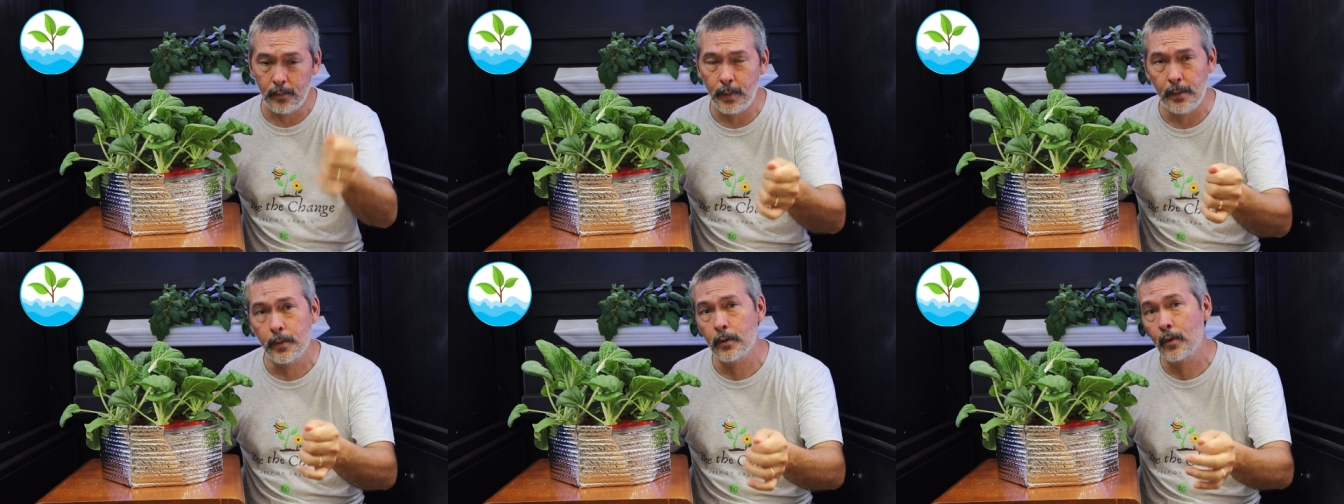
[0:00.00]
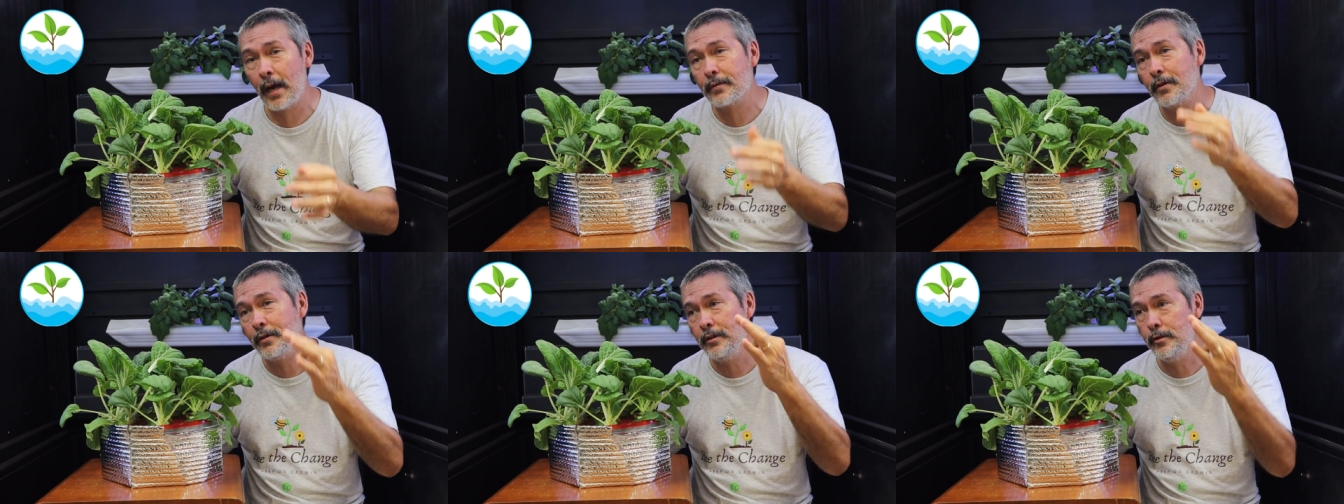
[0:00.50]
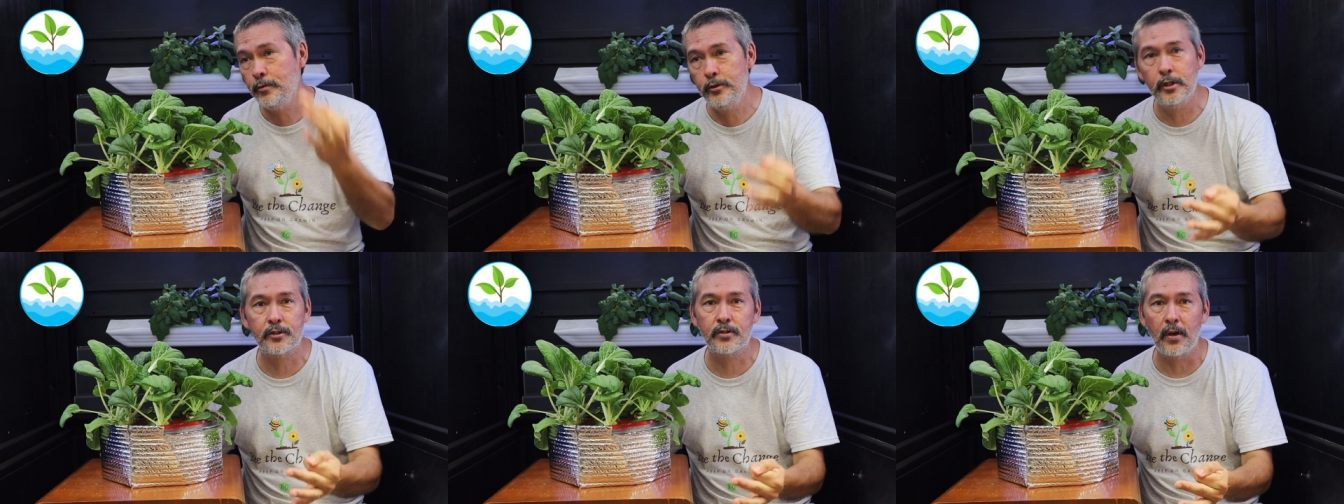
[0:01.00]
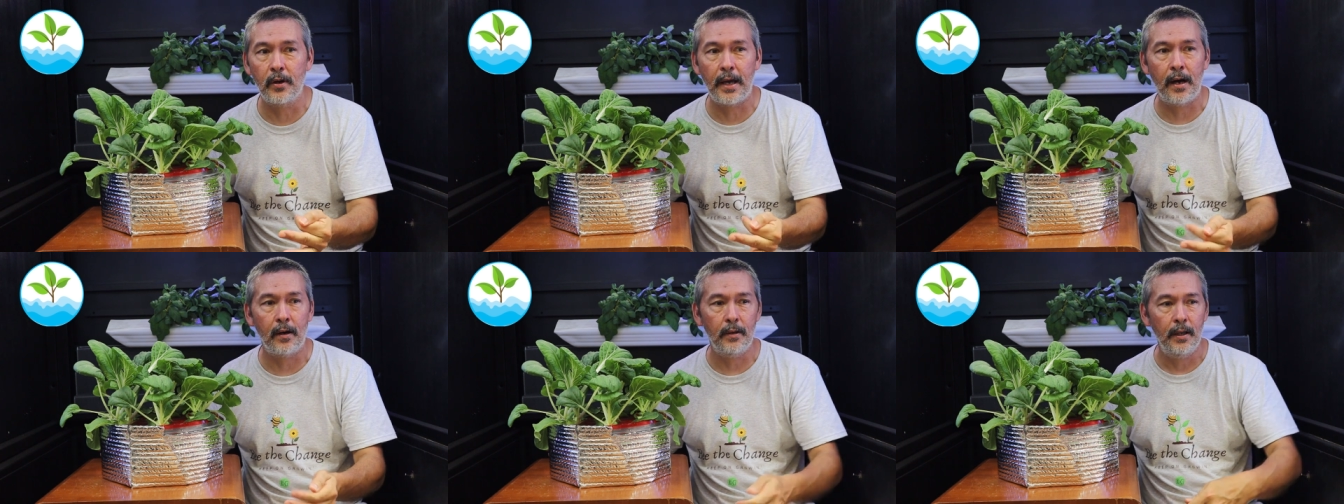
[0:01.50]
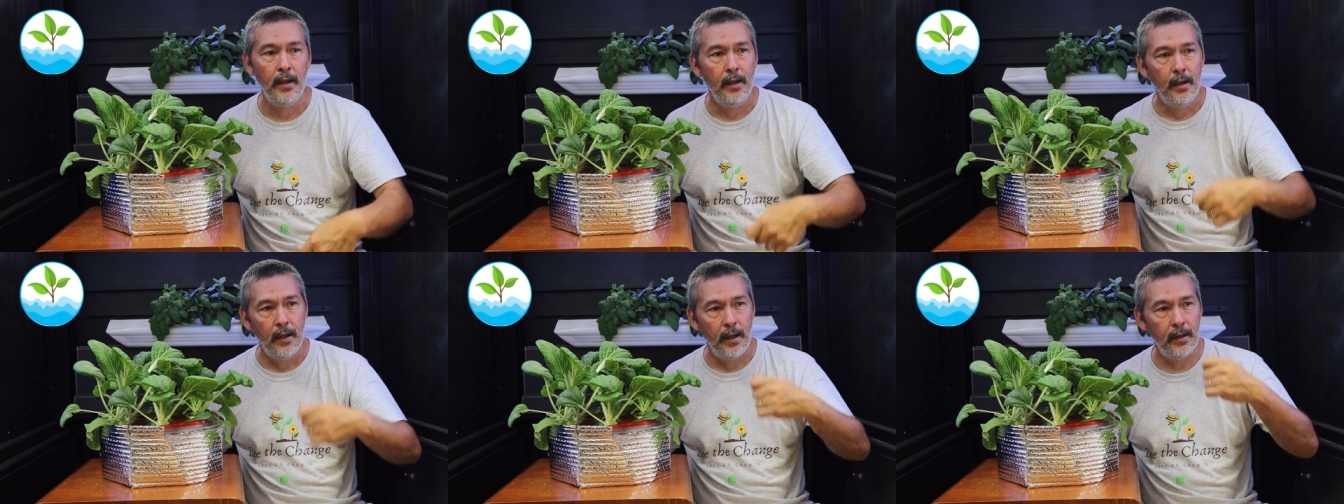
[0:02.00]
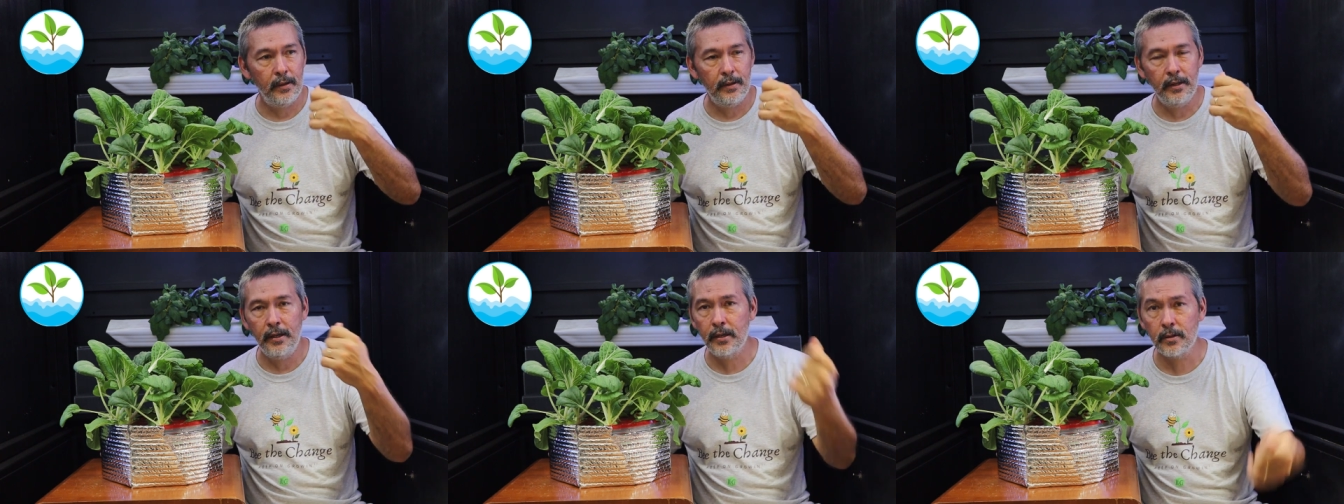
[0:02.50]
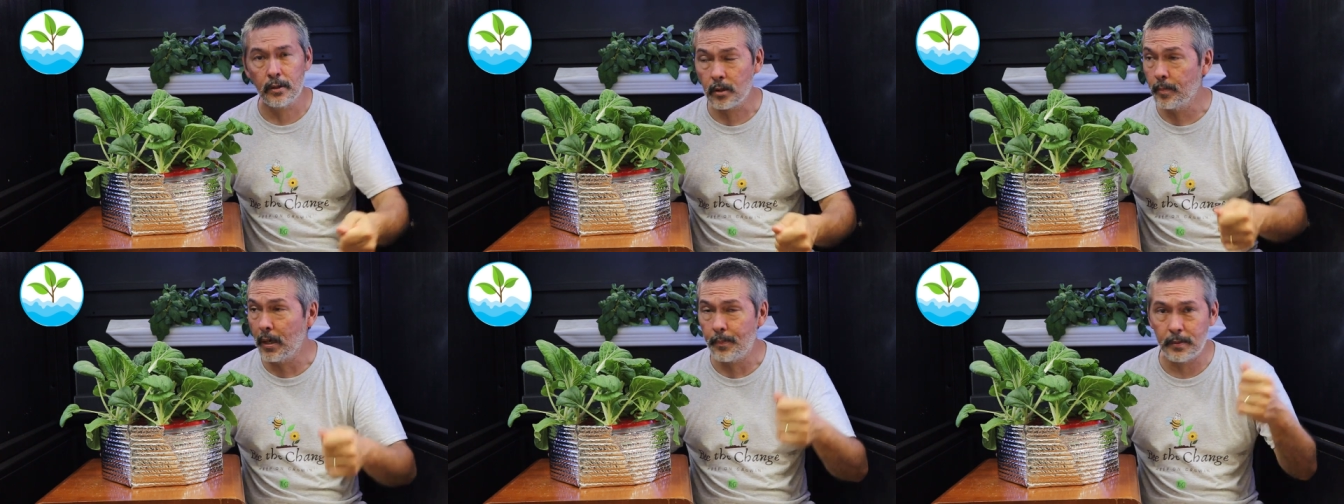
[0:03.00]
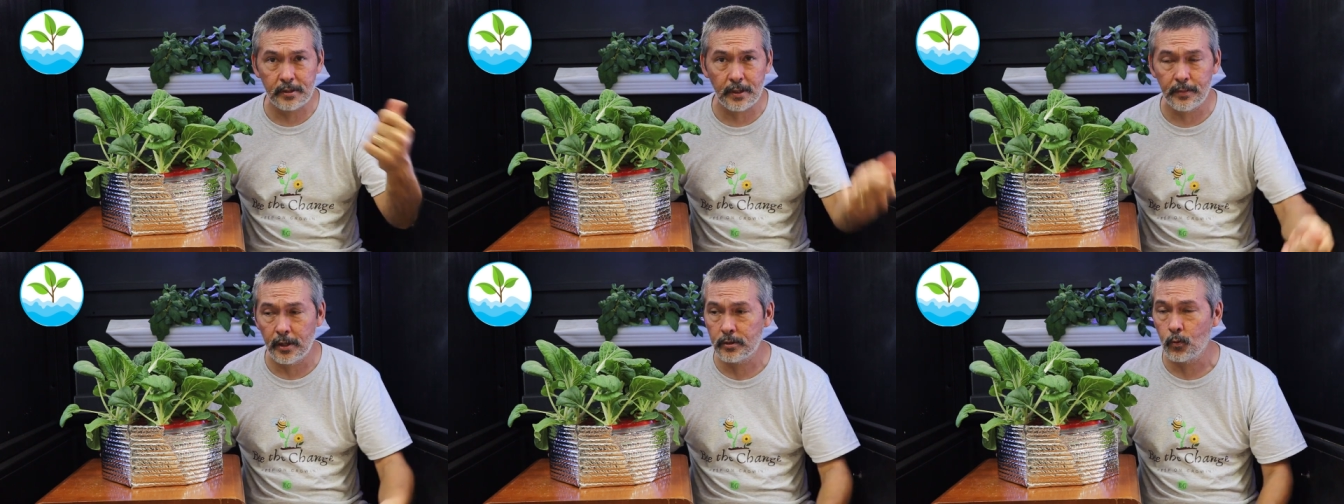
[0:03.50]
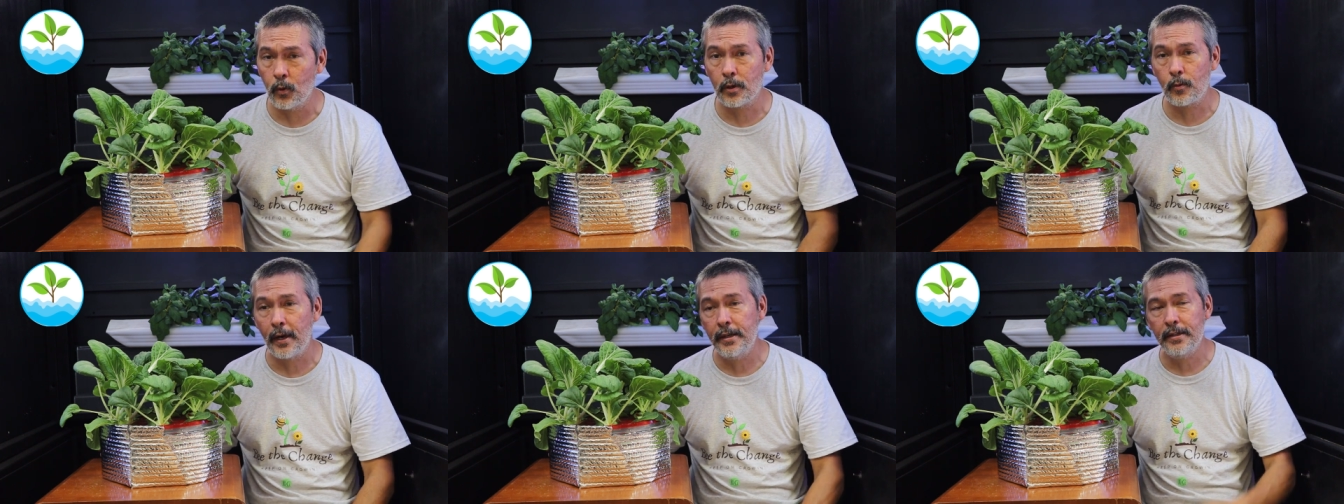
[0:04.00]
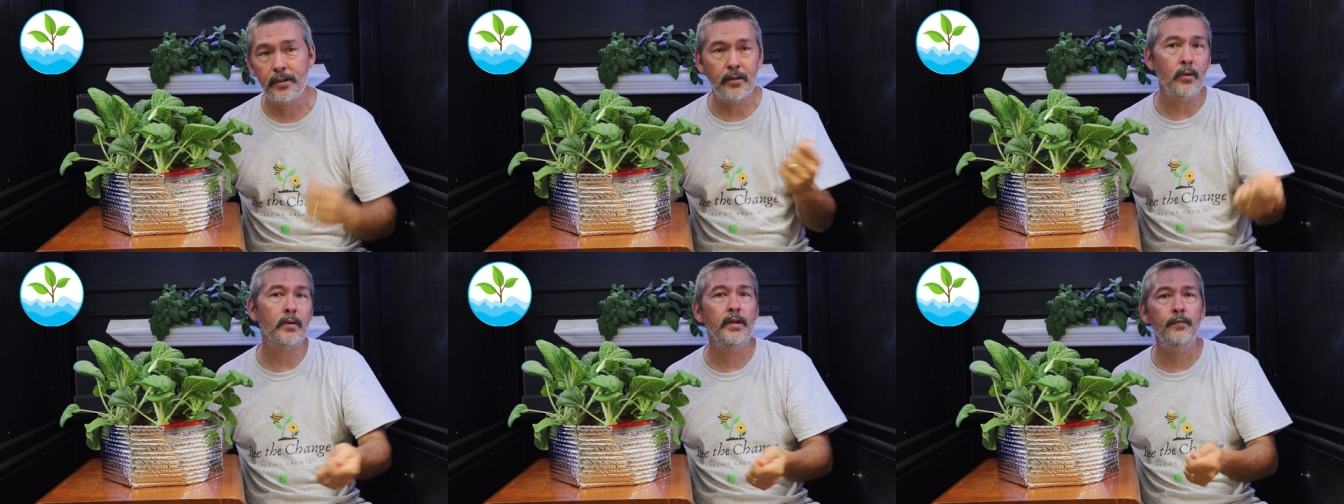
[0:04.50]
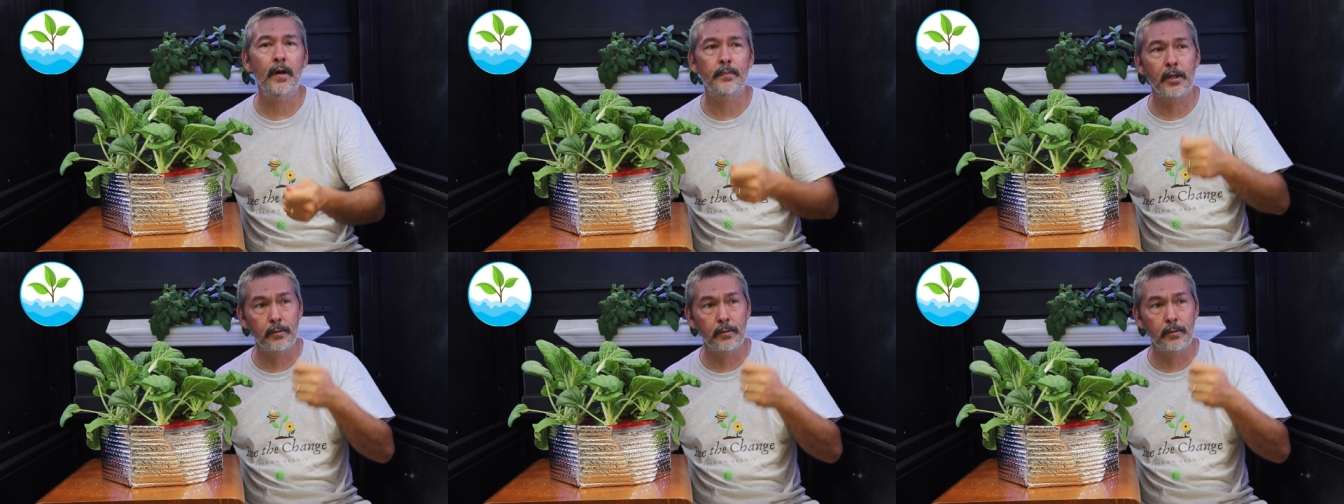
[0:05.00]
people who are out there and you just start out and you hit a little bump and something doesn't work right, don't give up.